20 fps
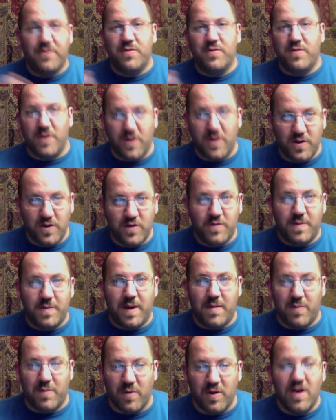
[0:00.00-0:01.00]
through the
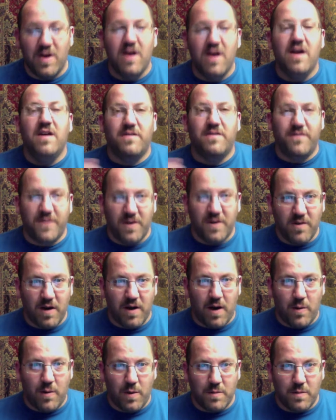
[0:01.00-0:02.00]
newspaper to
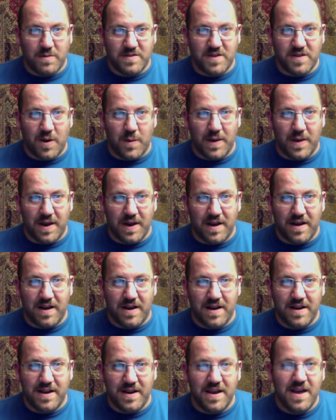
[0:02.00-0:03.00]
figure out what was going
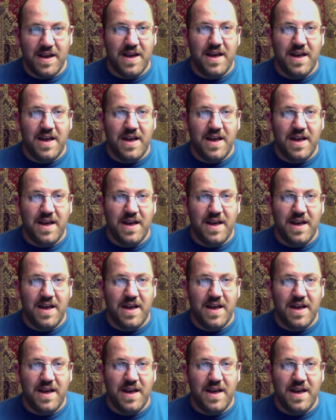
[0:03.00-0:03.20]
on